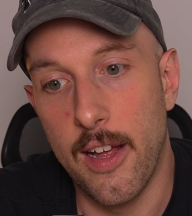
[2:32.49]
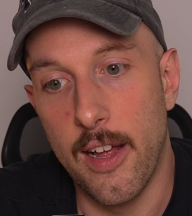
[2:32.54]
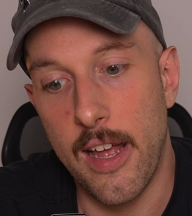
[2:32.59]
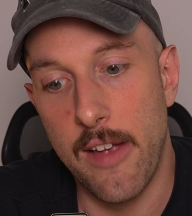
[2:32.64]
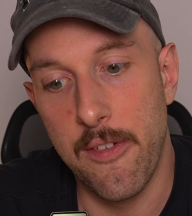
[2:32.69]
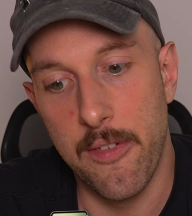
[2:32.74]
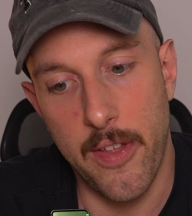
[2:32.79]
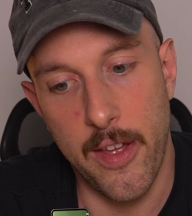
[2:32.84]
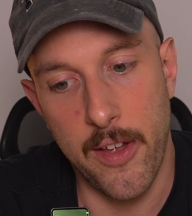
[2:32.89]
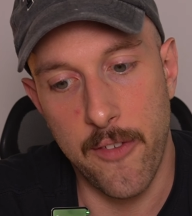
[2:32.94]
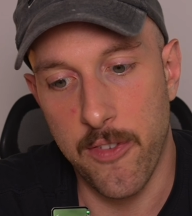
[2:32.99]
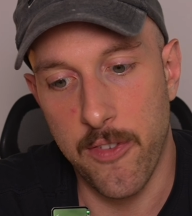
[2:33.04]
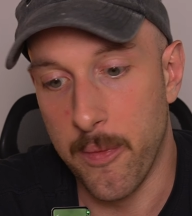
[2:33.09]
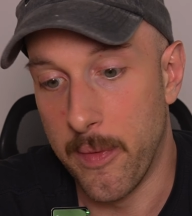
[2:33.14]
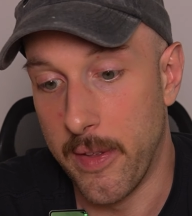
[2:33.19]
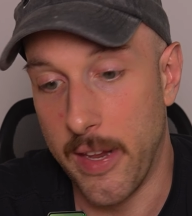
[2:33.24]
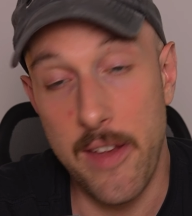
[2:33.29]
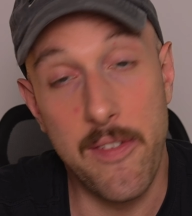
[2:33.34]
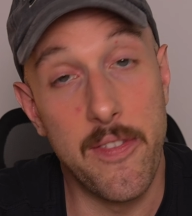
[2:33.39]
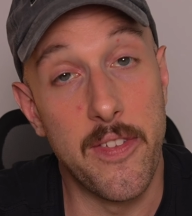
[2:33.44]
everything from
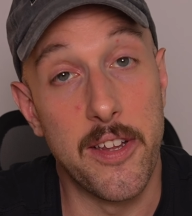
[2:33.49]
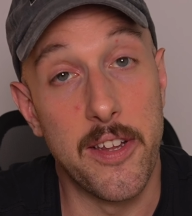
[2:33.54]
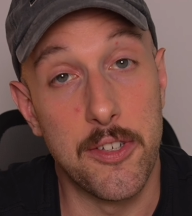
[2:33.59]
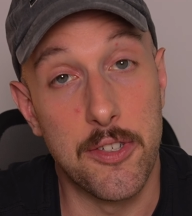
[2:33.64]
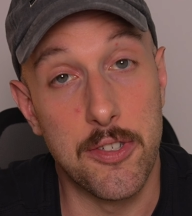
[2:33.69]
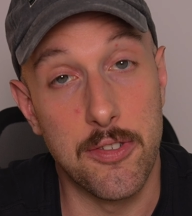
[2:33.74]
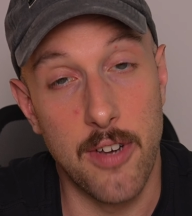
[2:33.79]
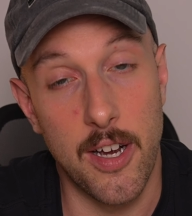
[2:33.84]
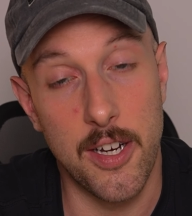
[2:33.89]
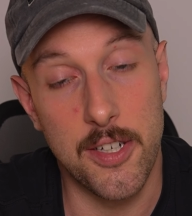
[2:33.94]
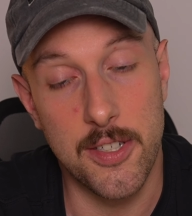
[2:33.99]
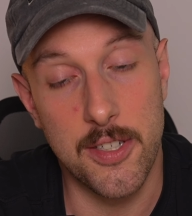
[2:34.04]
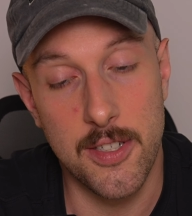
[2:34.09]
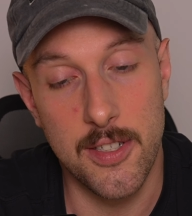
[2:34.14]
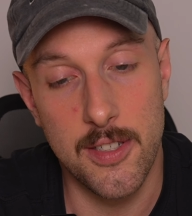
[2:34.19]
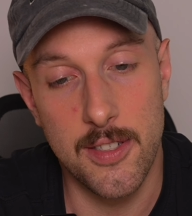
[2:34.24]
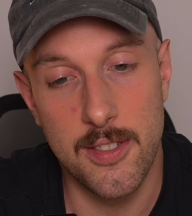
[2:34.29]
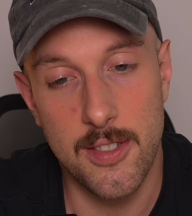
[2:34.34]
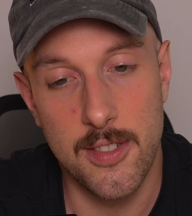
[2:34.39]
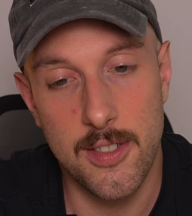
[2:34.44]
even the
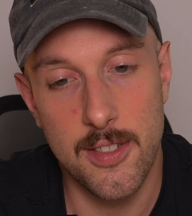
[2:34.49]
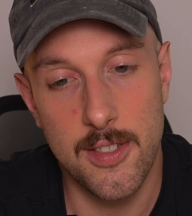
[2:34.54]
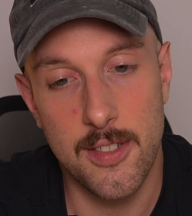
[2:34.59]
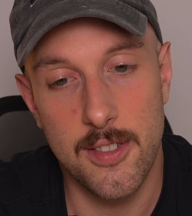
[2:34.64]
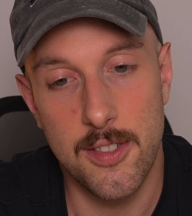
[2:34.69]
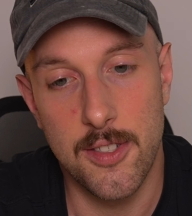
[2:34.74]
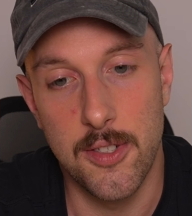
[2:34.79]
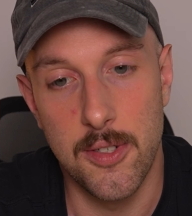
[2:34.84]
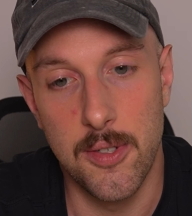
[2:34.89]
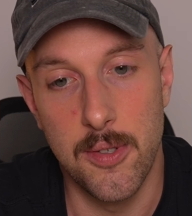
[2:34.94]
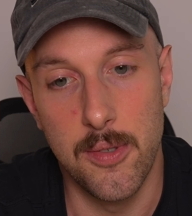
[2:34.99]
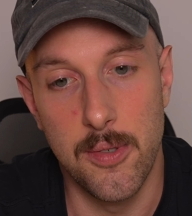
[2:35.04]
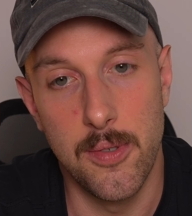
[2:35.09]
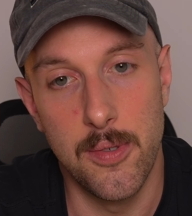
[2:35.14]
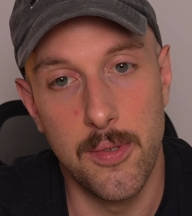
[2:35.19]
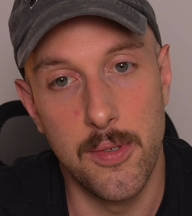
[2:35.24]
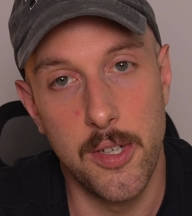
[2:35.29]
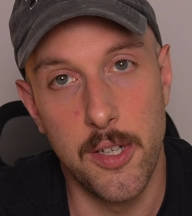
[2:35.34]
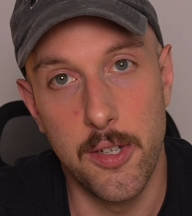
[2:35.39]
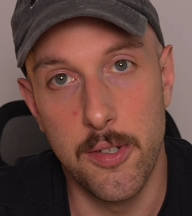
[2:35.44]
instructions to
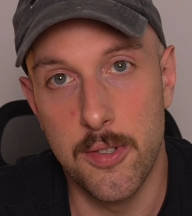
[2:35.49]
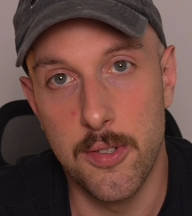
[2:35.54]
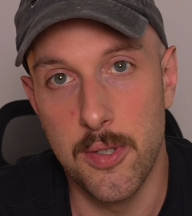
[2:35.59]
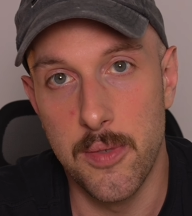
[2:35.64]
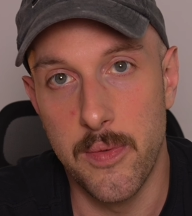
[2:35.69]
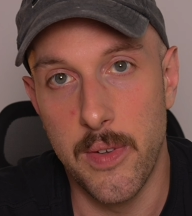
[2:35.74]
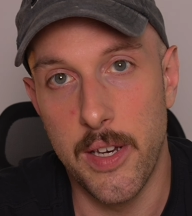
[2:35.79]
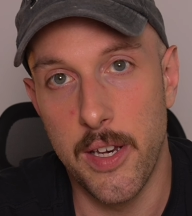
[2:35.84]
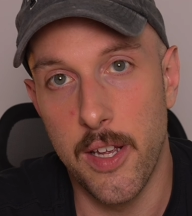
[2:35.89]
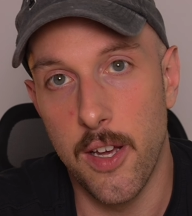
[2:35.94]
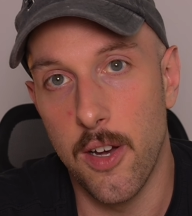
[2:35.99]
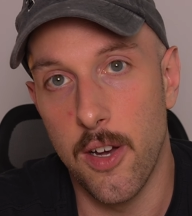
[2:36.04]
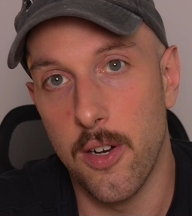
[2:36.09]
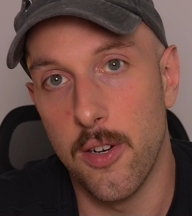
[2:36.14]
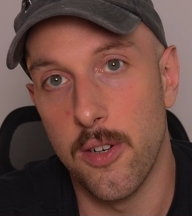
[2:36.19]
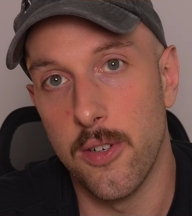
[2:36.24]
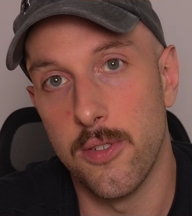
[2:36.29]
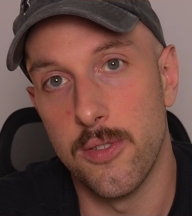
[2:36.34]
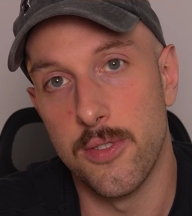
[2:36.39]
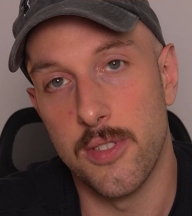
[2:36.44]
YouTube
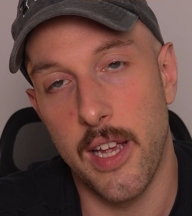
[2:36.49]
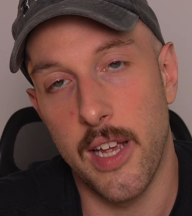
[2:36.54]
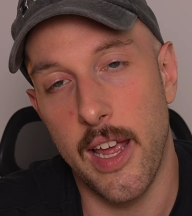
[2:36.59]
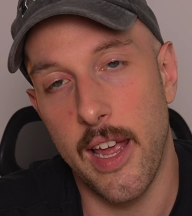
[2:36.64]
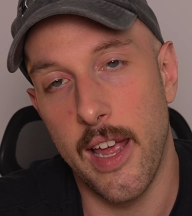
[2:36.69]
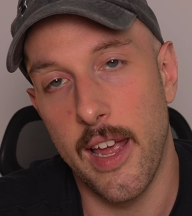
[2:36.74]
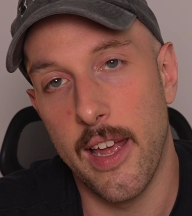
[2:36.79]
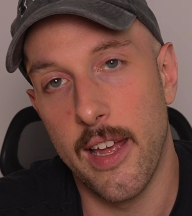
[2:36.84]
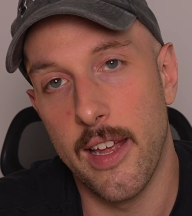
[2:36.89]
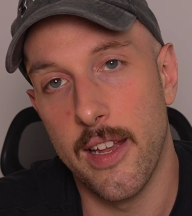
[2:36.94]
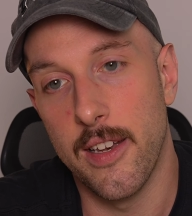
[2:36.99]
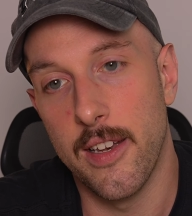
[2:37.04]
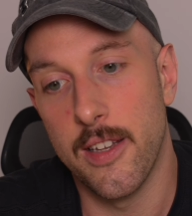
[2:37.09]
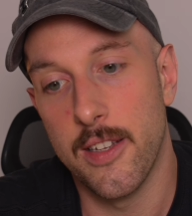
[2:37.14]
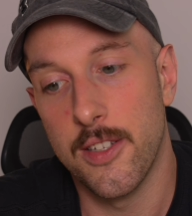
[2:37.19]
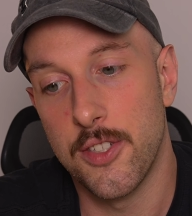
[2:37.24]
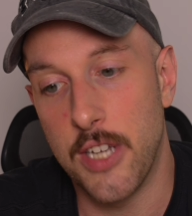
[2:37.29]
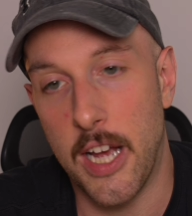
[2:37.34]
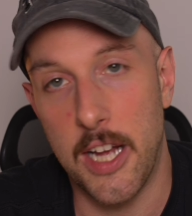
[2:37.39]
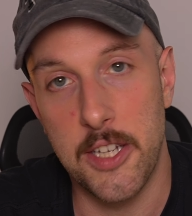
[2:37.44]
videos and
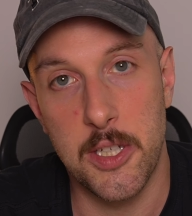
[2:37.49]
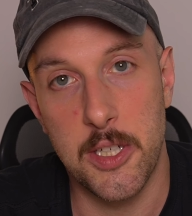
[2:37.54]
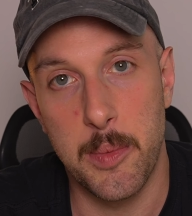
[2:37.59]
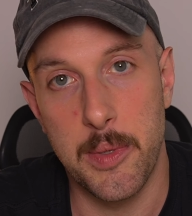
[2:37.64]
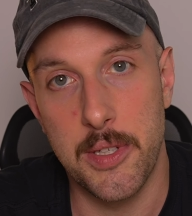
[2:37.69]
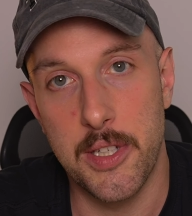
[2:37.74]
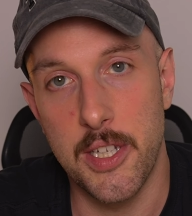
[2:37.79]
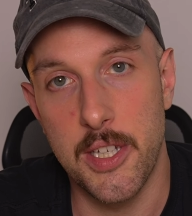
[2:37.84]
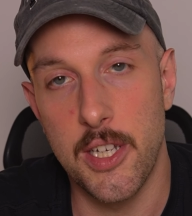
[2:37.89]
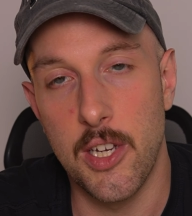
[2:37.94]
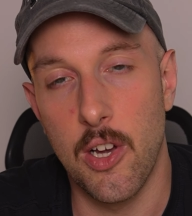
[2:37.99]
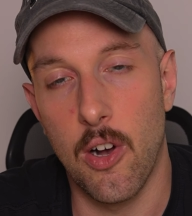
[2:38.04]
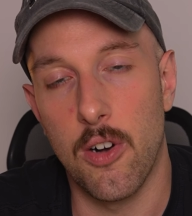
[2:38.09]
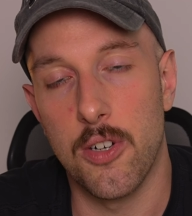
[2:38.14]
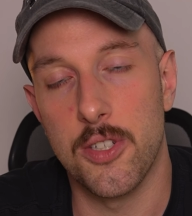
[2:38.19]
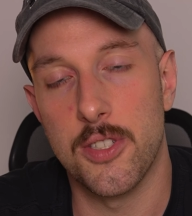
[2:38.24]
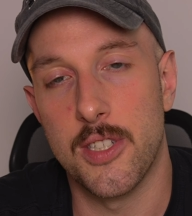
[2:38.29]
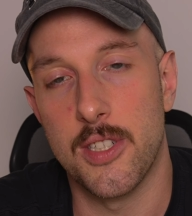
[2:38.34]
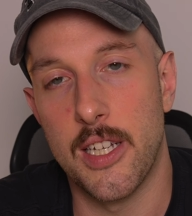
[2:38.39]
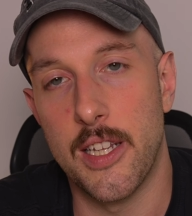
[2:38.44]
ChatGPT
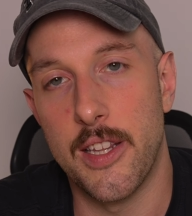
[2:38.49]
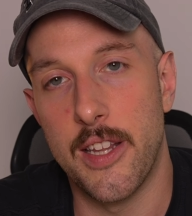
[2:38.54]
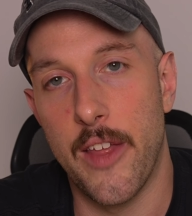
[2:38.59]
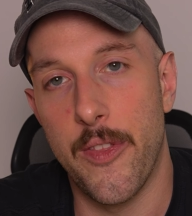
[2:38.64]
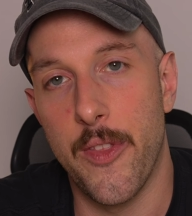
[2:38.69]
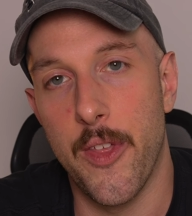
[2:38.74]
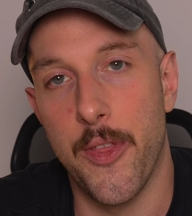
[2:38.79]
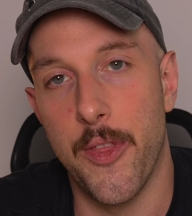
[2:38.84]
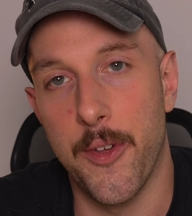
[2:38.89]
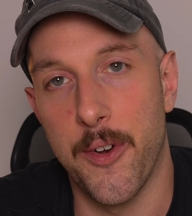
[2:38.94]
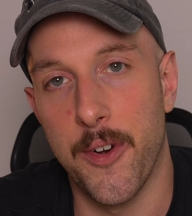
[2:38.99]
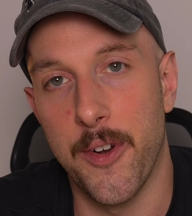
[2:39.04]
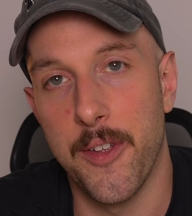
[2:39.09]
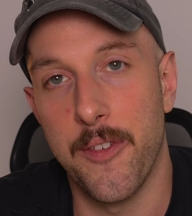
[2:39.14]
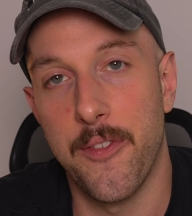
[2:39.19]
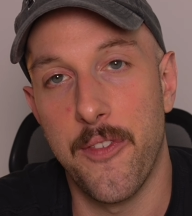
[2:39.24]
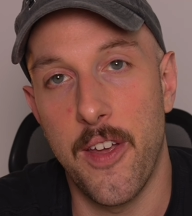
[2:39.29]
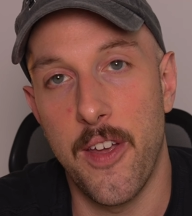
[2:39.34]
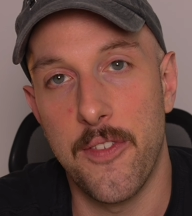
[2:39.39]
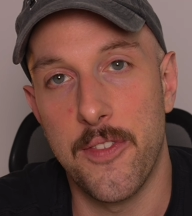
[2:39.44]
all said that the
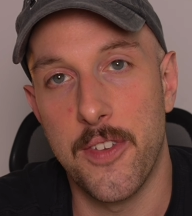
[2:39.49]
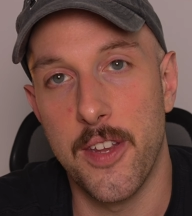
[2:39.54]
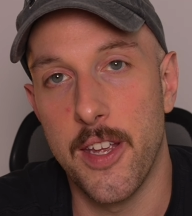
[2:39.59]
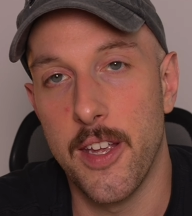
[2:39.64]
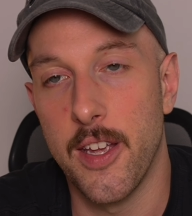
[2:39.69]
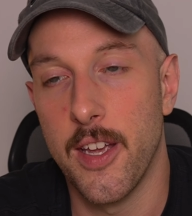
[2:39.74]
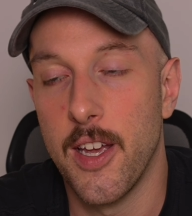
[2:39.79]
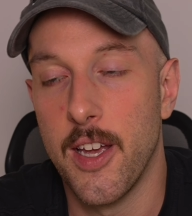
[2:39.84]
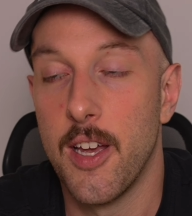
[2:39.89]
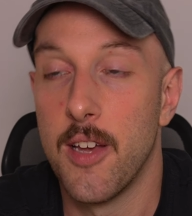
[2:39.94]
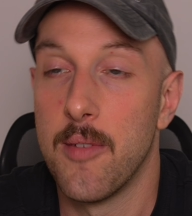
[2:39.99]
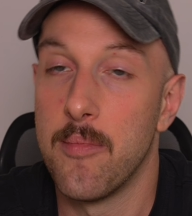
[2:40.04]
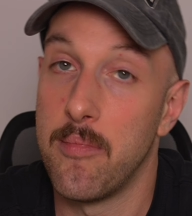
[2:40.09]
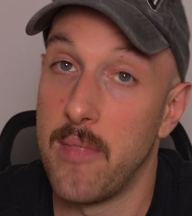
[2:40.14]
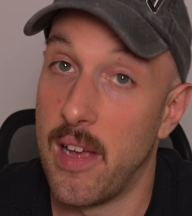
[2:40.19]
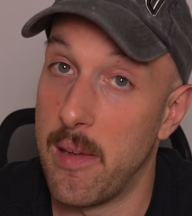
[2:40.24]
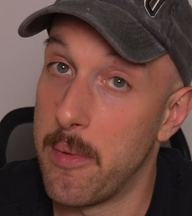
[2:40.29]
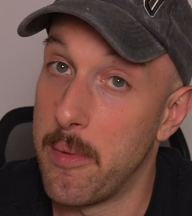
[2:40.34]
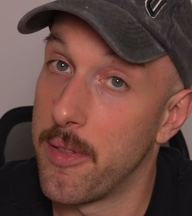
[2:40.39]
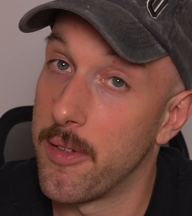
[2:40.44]
3050,
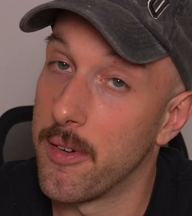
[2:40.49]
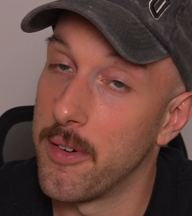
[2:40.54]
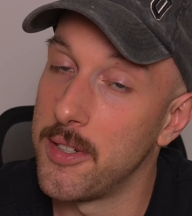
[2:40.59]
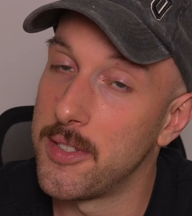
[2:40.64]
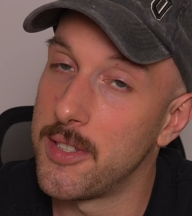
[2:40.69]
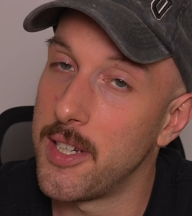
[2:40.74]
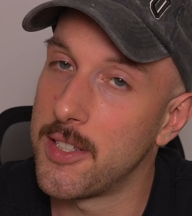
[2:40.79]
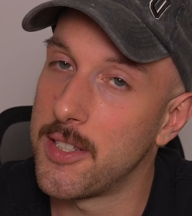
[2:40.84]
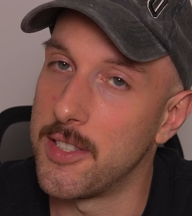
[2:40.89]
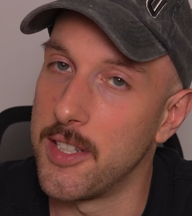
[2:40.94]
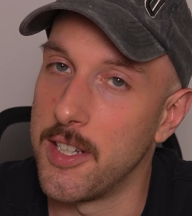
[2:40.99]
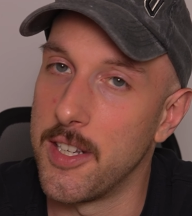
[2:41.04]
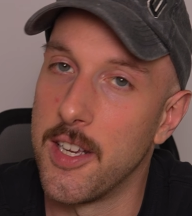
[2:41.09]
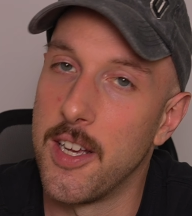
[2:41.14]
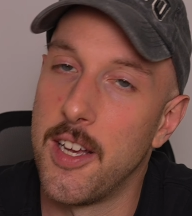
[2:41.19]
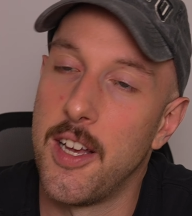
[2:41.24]
maybe 3060,